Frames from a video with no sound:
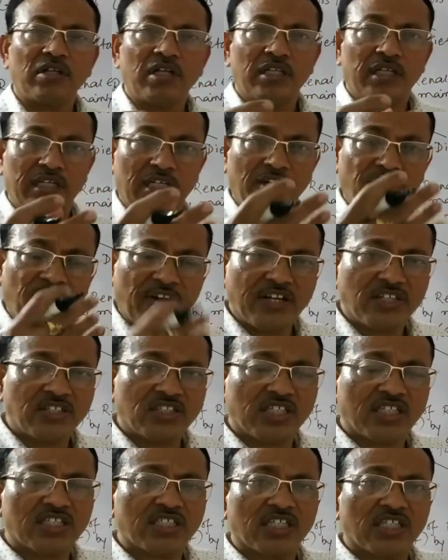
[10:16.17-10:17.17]

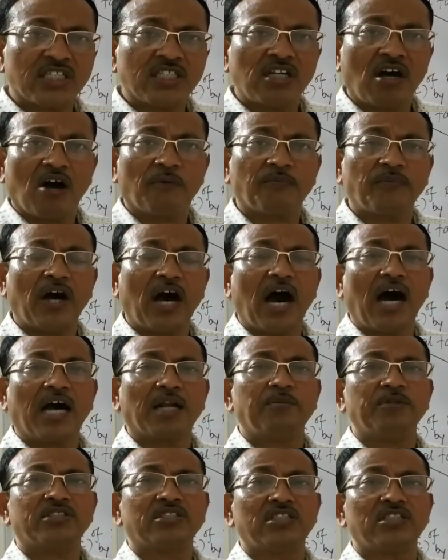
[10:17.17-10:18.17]
differentiation of the
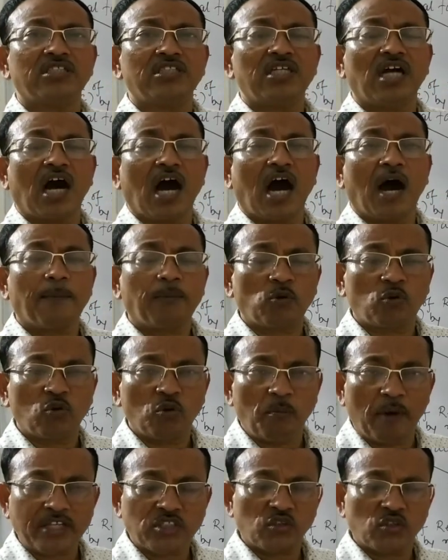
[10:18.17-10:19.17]
RBC up to
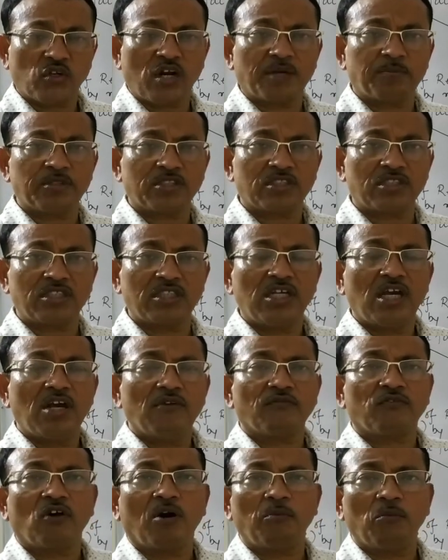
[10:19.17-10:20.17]
mature RBC
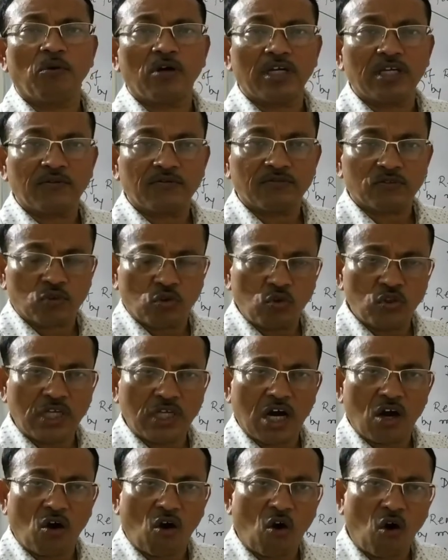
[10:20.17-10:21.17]
through
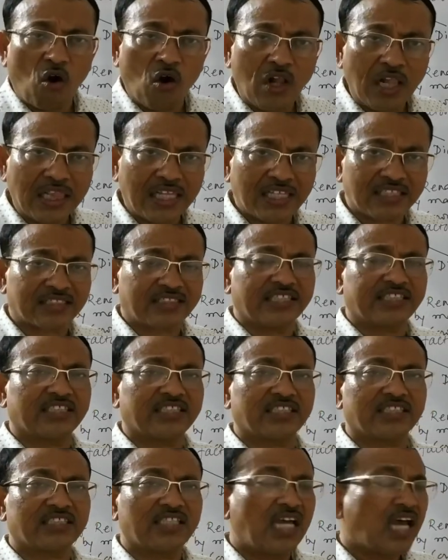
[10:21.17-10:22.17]
all the
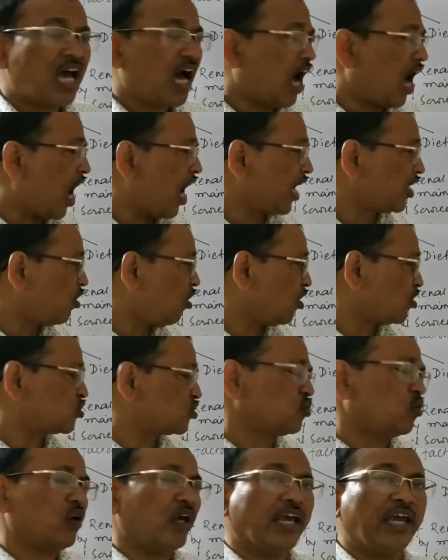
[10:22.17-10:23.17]
stages are
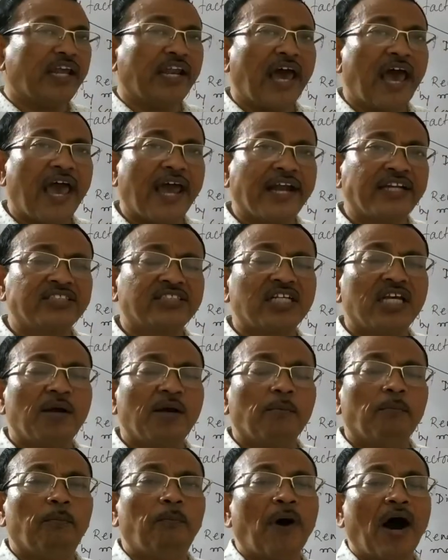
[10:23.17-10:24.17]
also enhanced
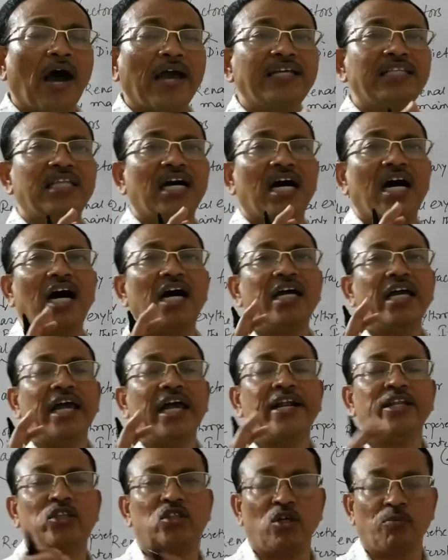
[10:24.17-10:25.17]
by the
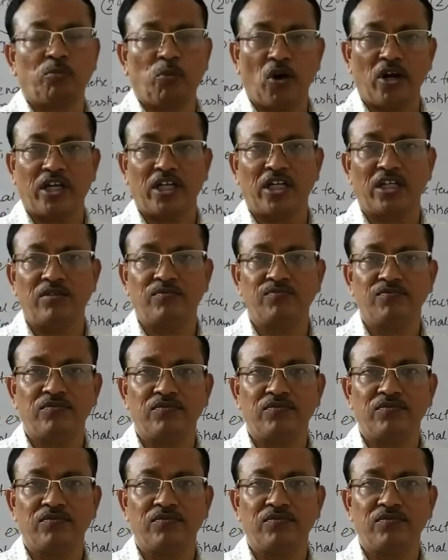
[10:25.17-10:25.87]
erythropoietin.